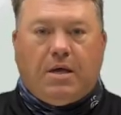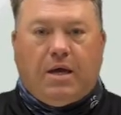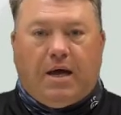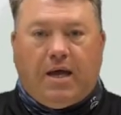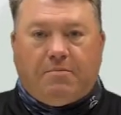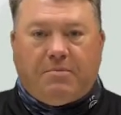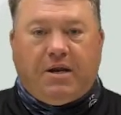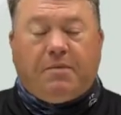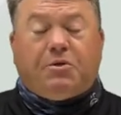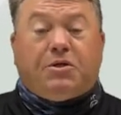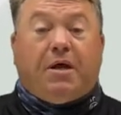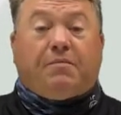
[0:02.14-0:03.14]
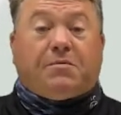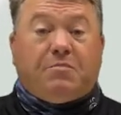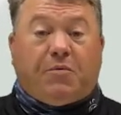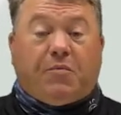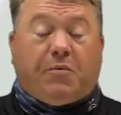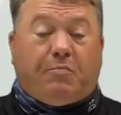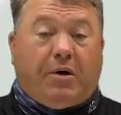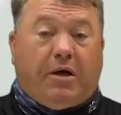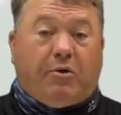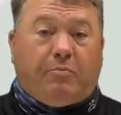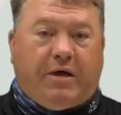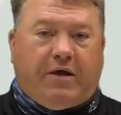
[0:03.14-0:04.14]
Hi, my name is Jeff Smith with
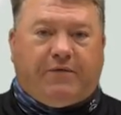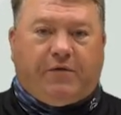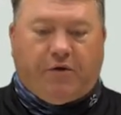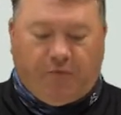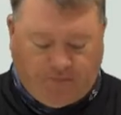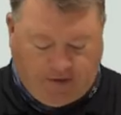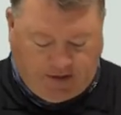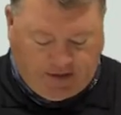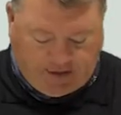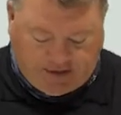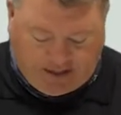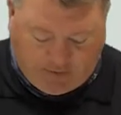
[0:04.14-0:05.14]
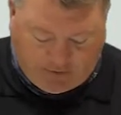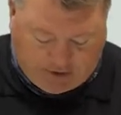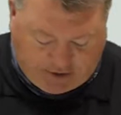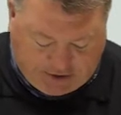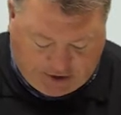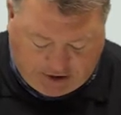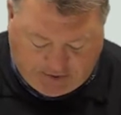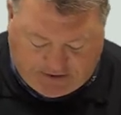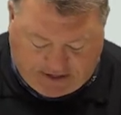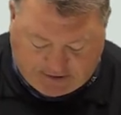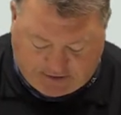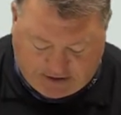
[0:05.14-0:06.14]
Apollo Backflow. Today we're going to talk
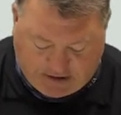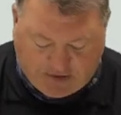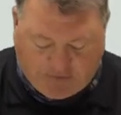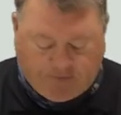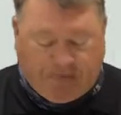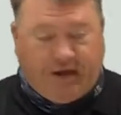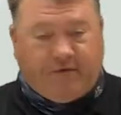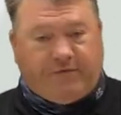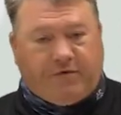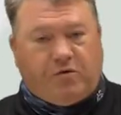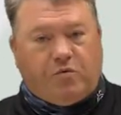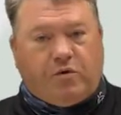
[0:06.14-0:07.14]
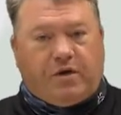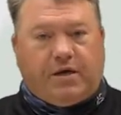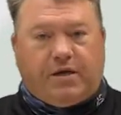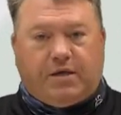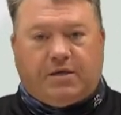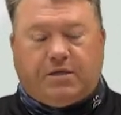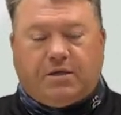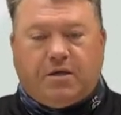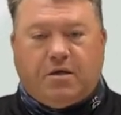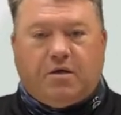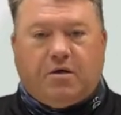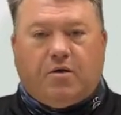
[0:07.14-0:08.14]
about Backflow, what it is,
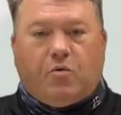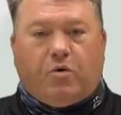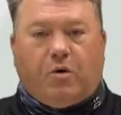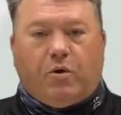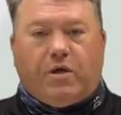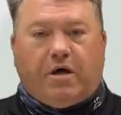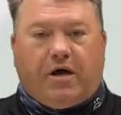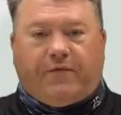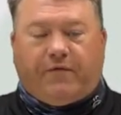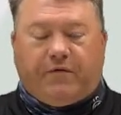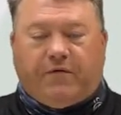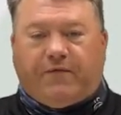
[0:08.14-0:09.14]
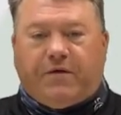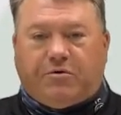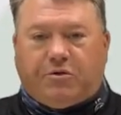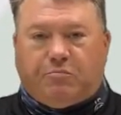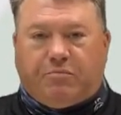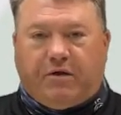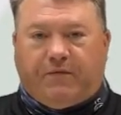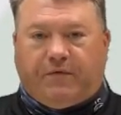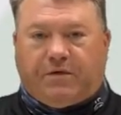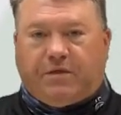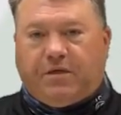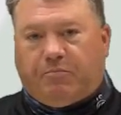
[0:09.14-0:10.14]
what we offer, and the features and
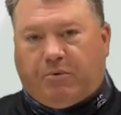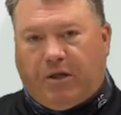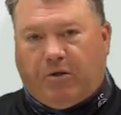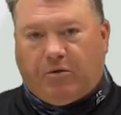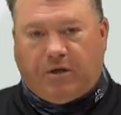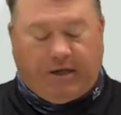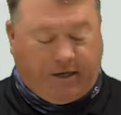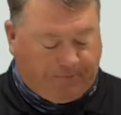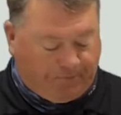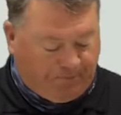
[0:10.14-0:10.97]
benefits of the Apollo line.